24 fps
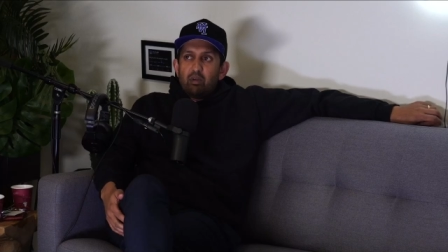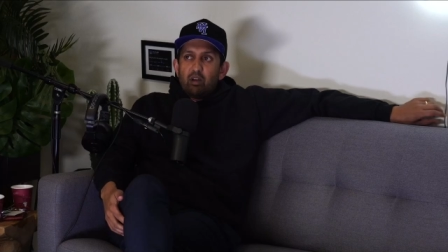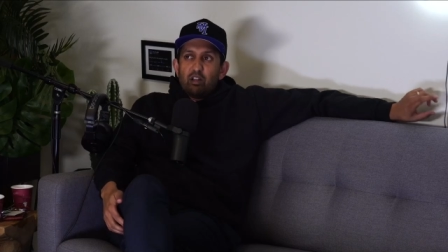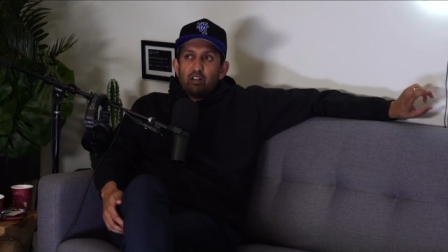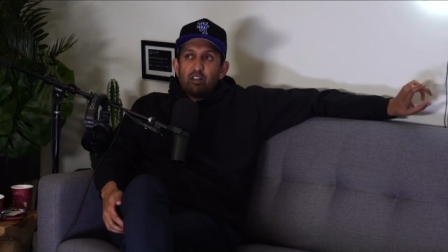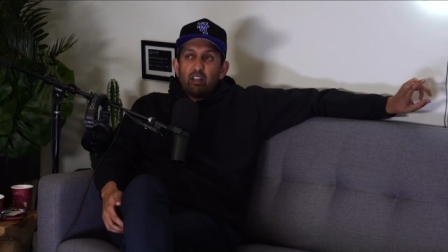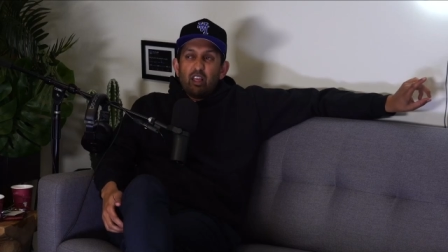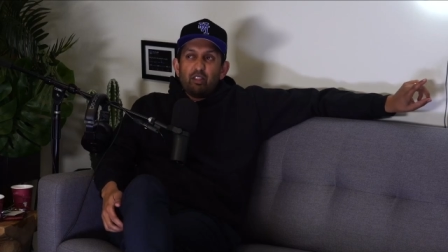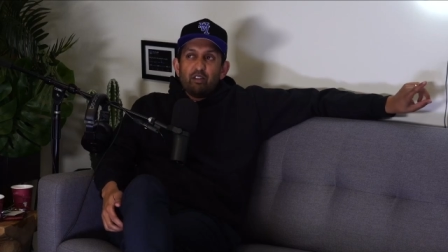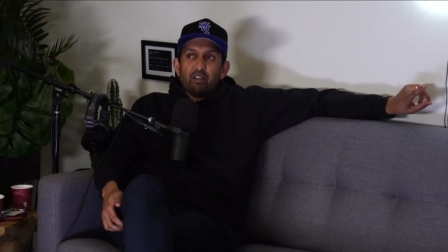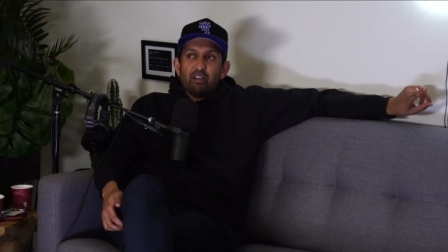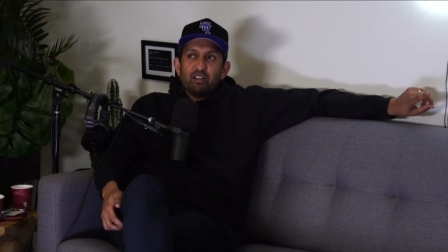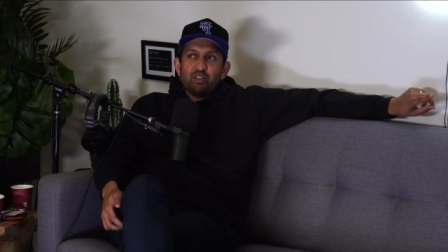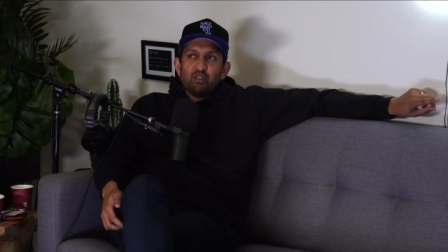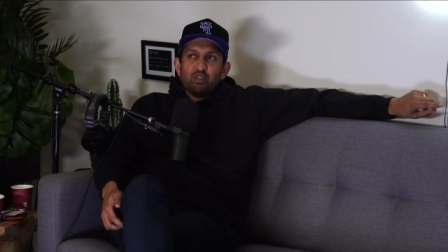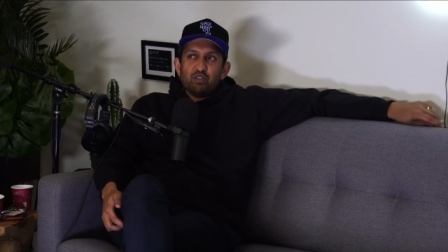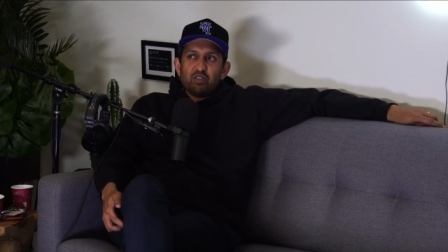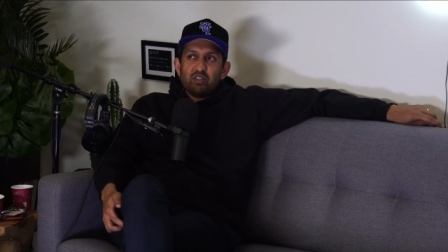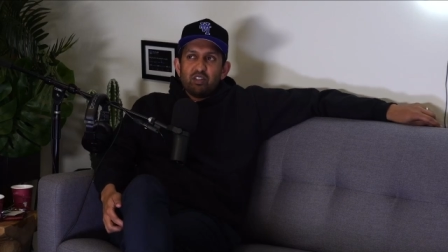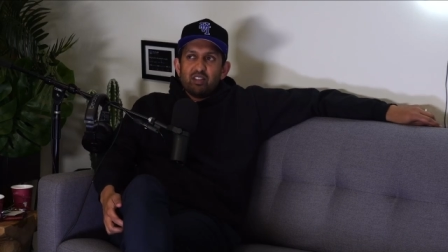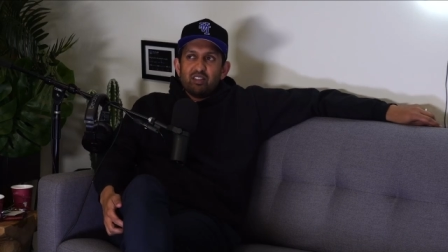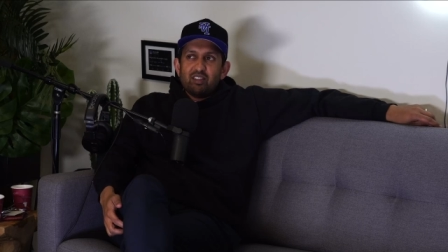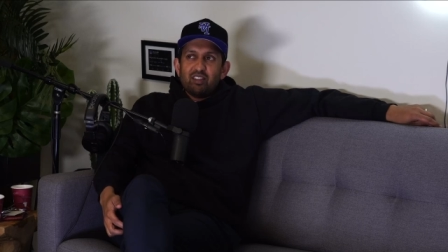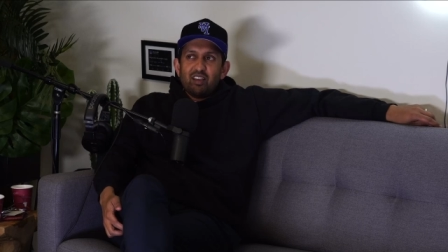another
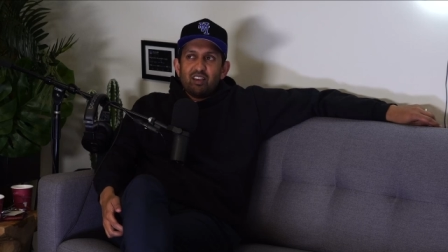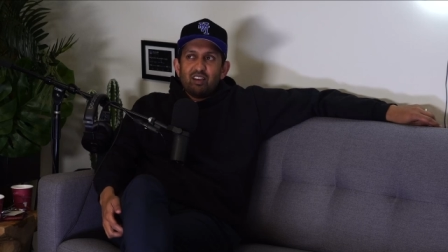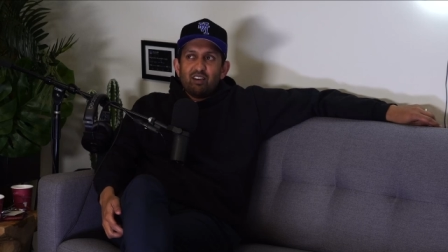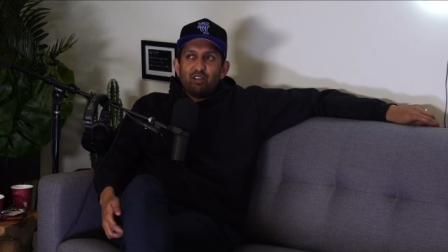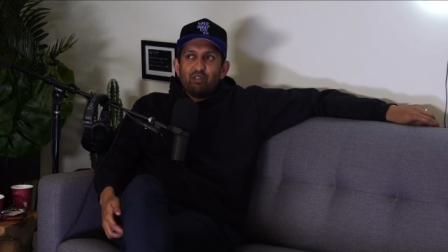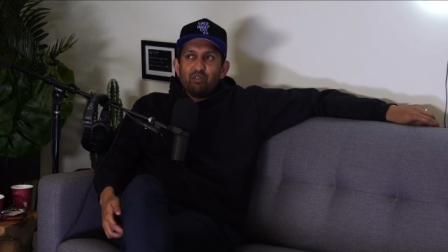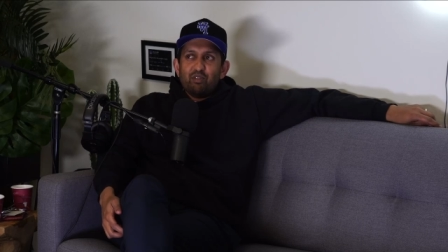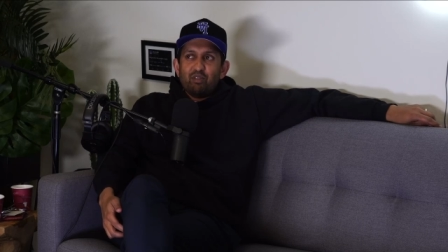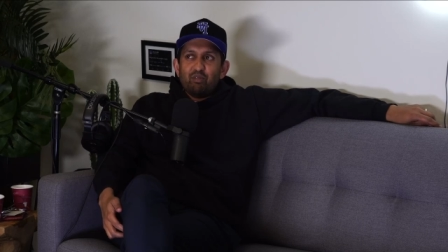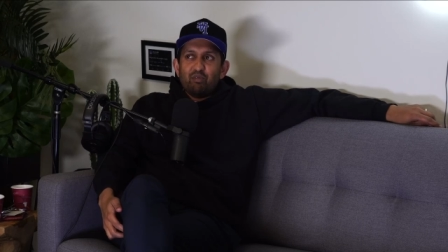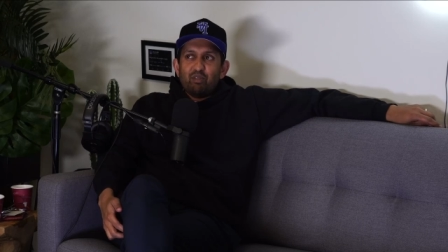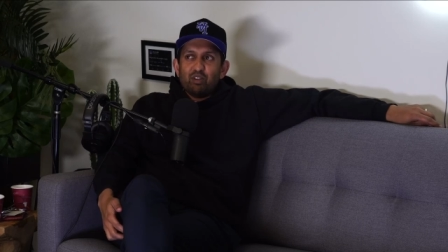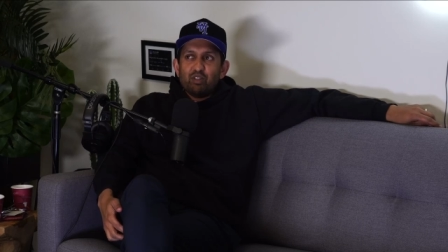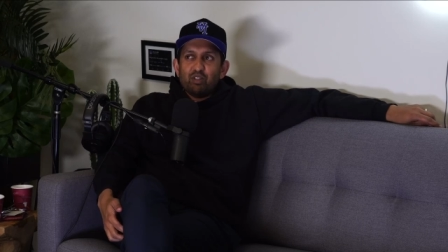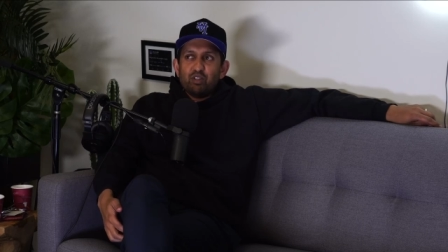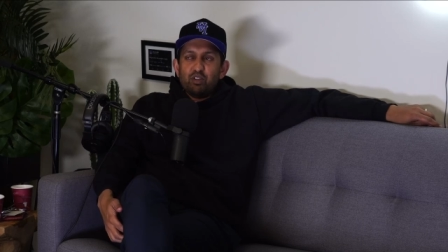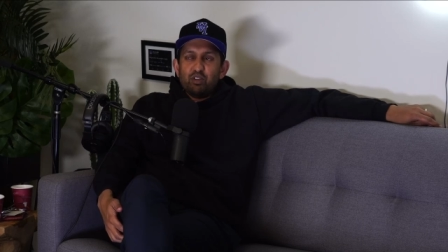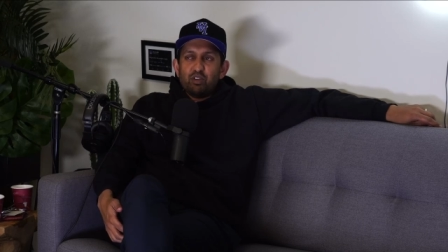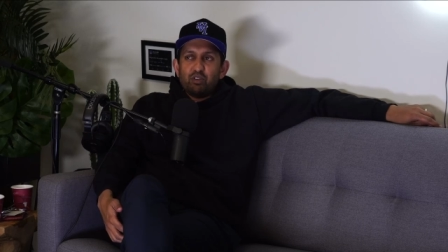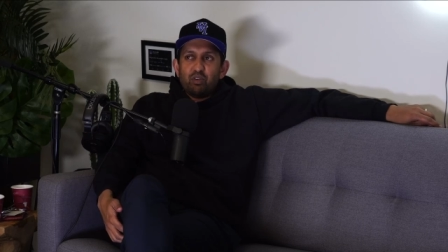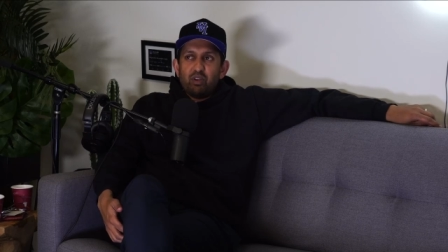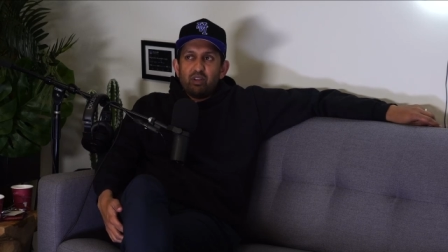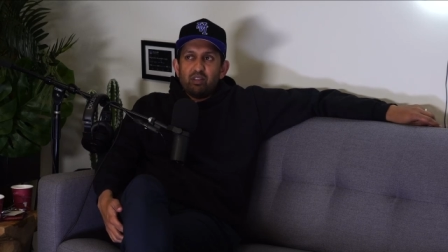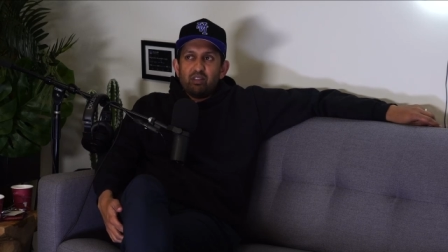interesting thing on the Russia
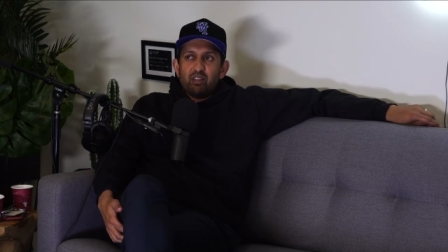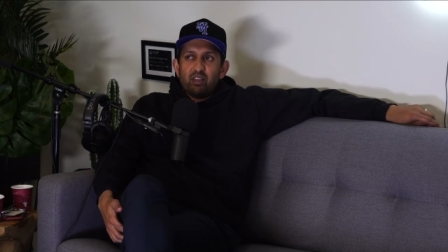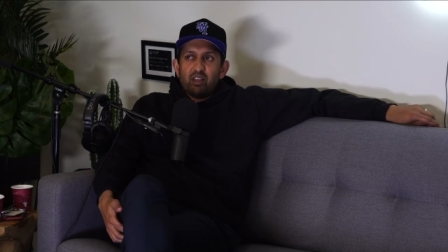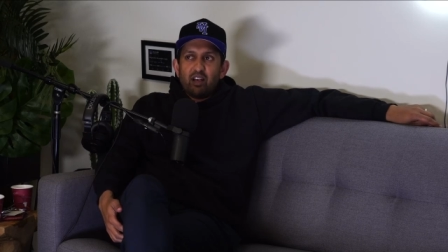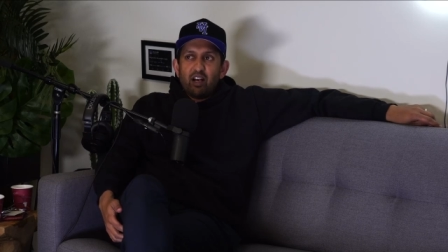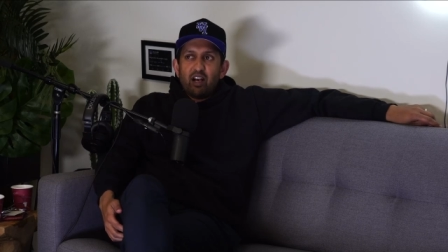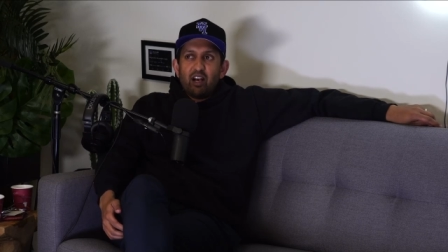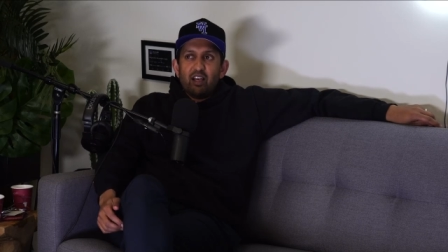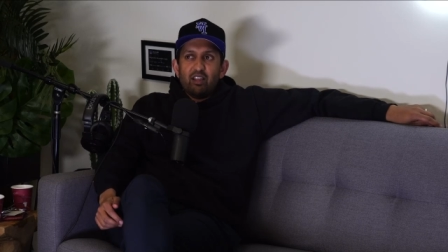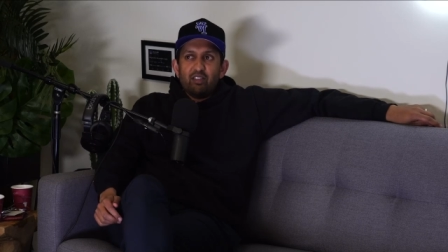Ukraine thing,